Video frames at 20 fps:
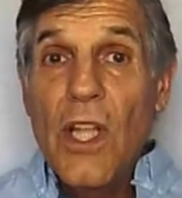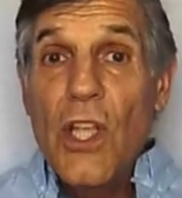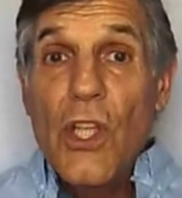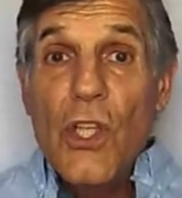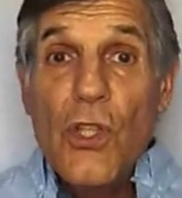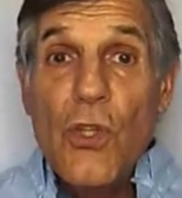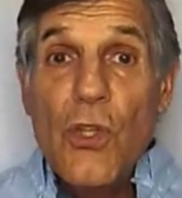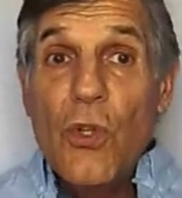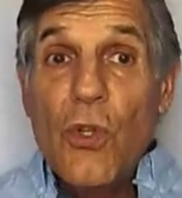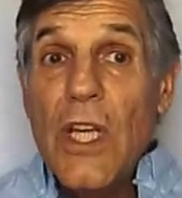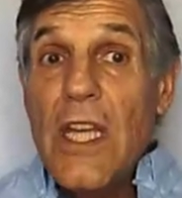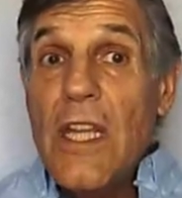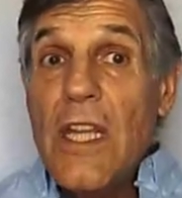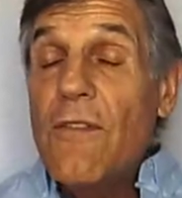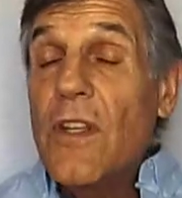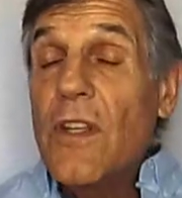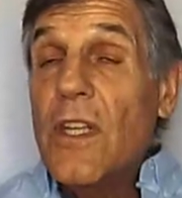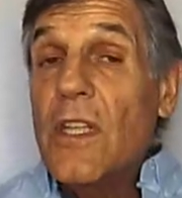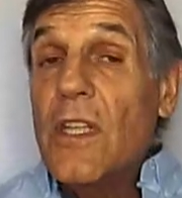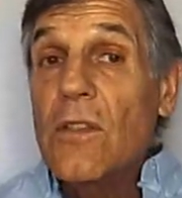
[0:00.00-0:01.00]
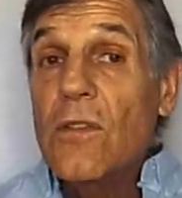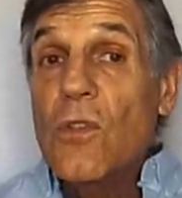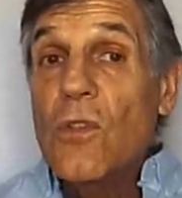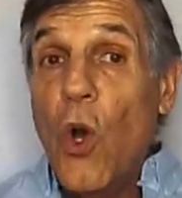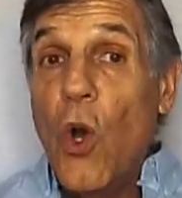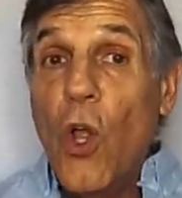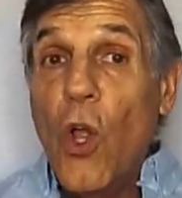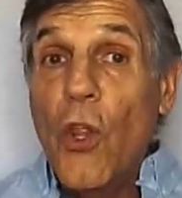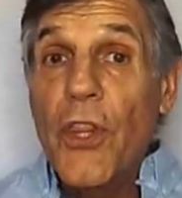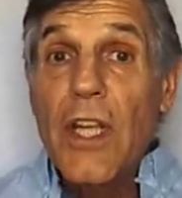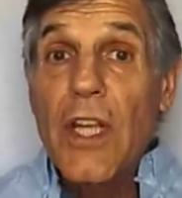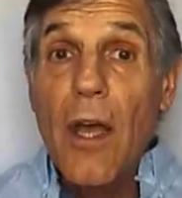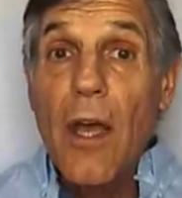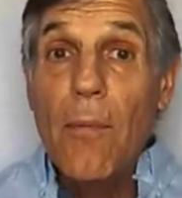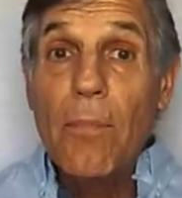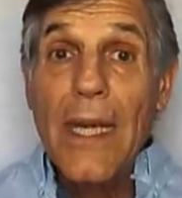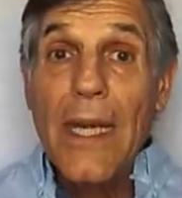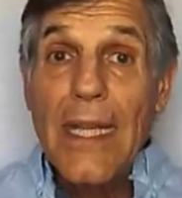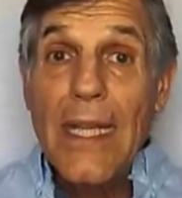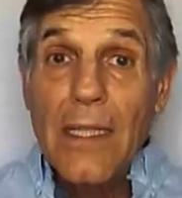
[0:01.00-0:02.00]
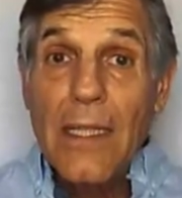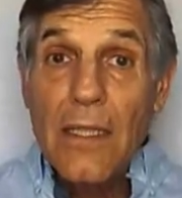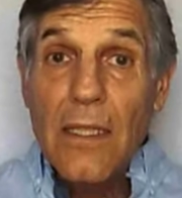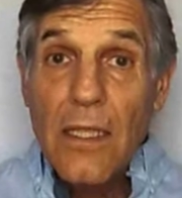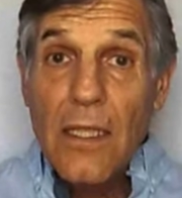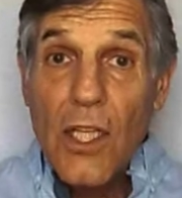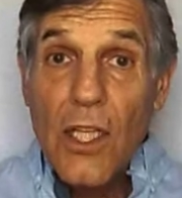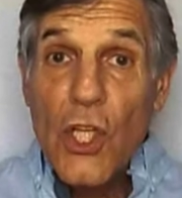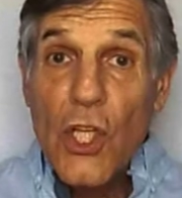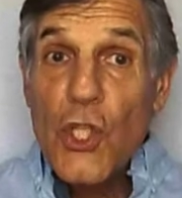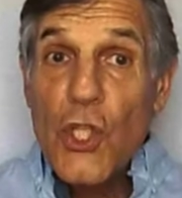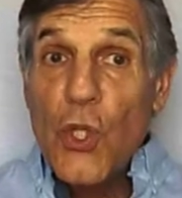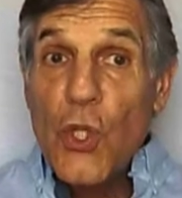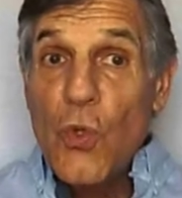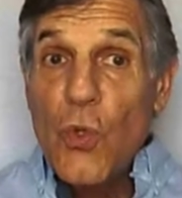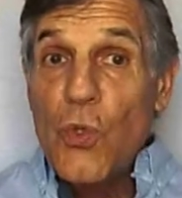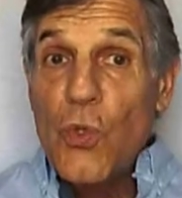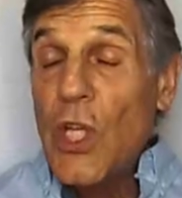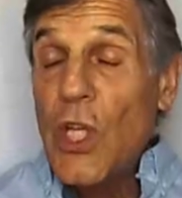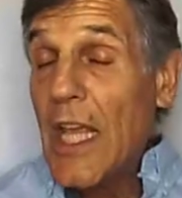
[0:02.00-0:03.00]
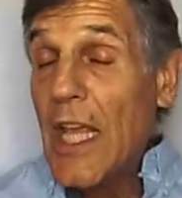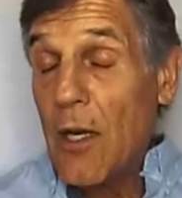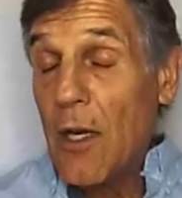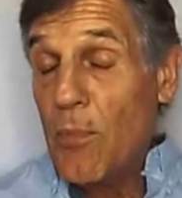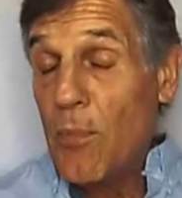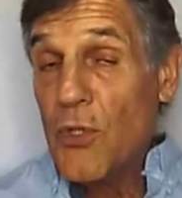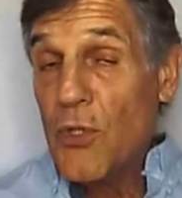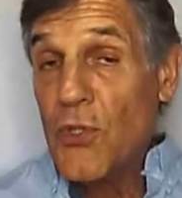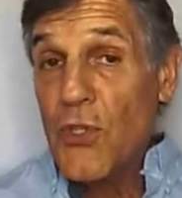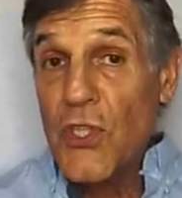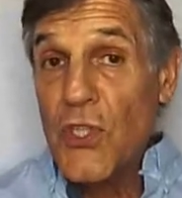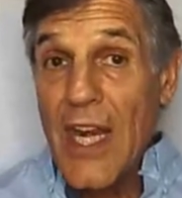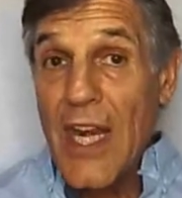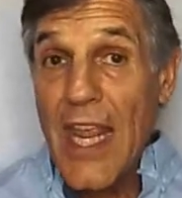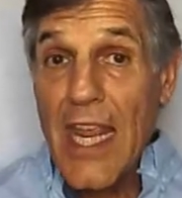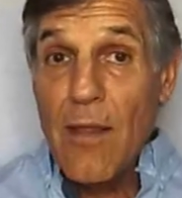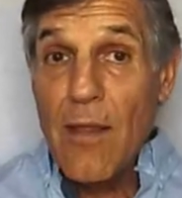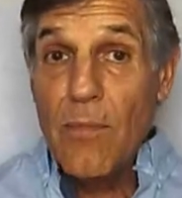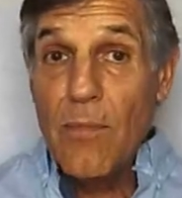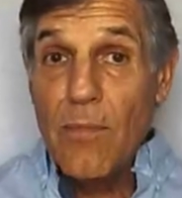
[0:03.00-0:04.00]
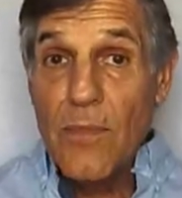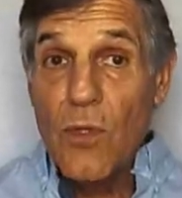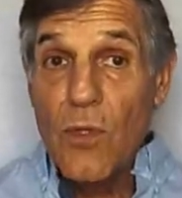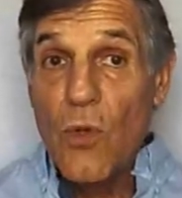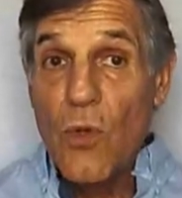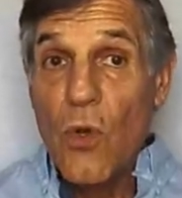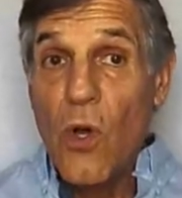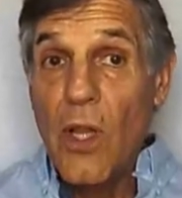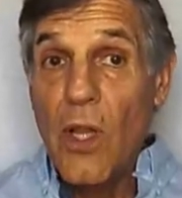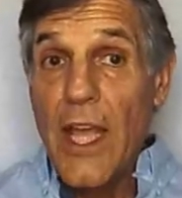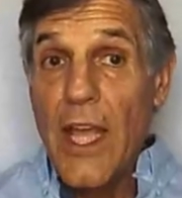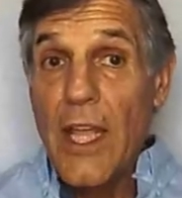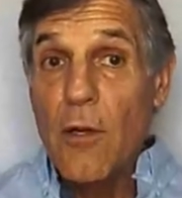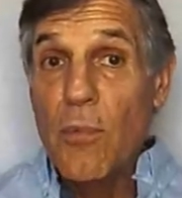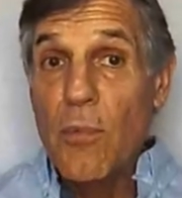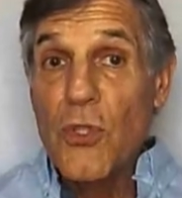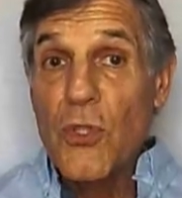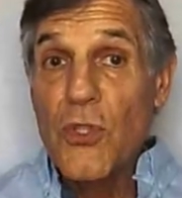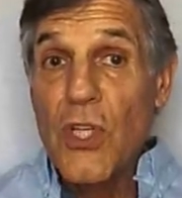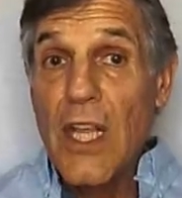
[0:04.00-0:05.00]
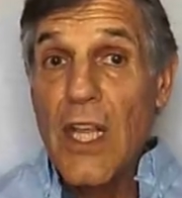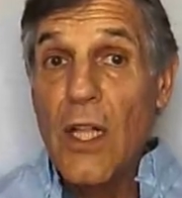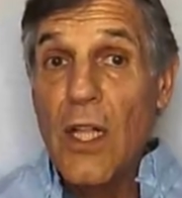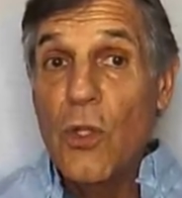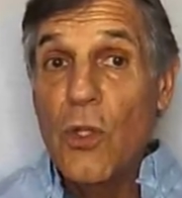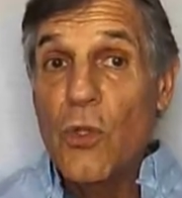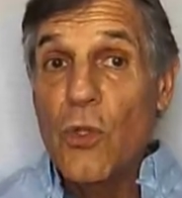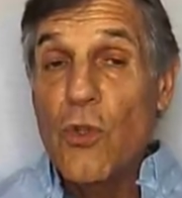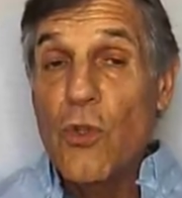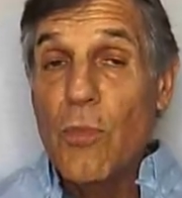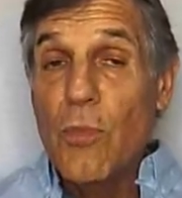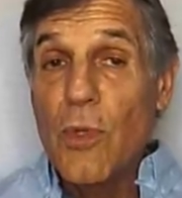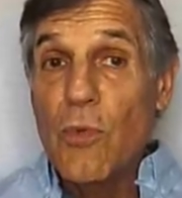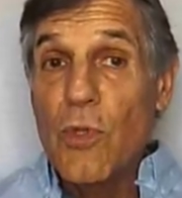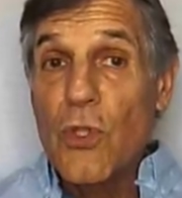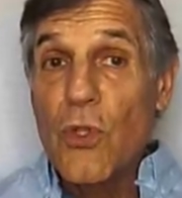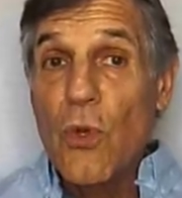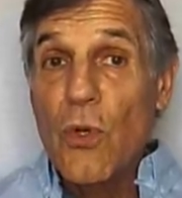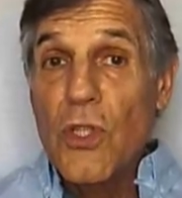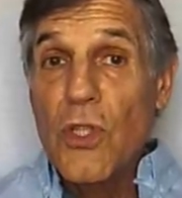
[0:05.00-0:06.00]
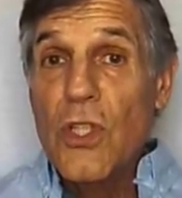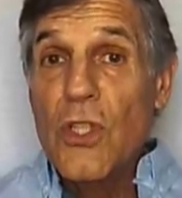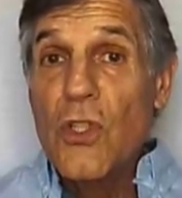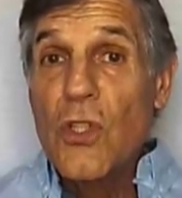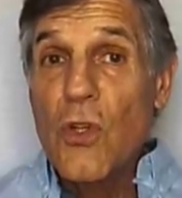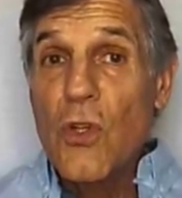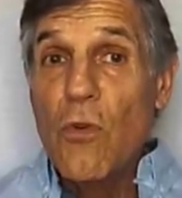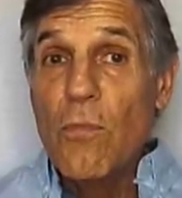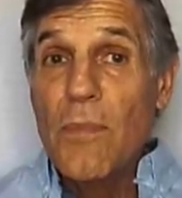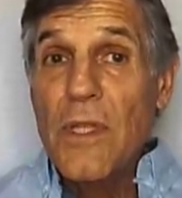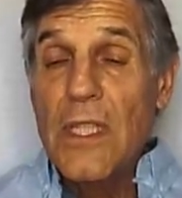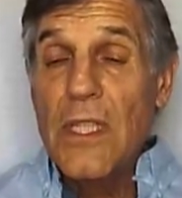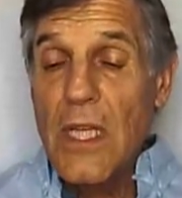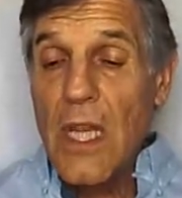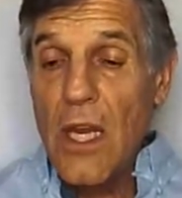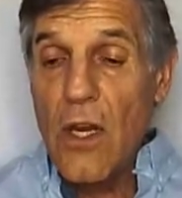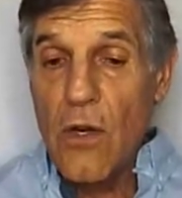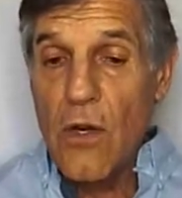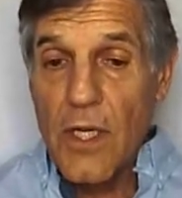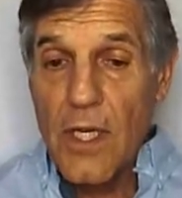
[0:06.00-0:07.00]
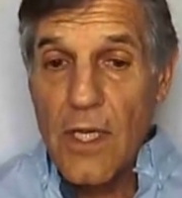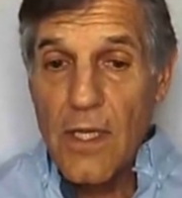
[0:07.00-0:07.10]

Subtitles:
You could even call the company To get a person's name, you call head of personnel or human resources. Don't be scared.